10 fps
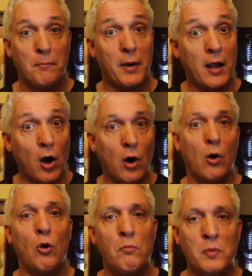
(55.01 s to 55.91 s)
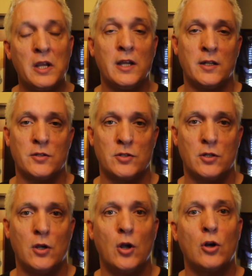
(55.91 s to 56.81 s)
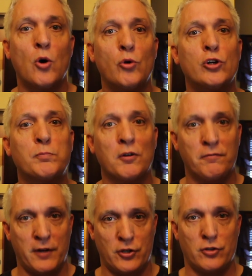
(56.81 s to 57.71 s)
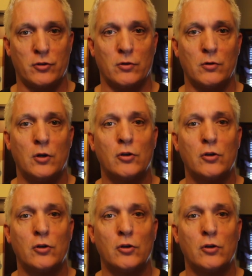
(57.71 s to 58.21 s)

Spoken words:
by all means, go to a professional.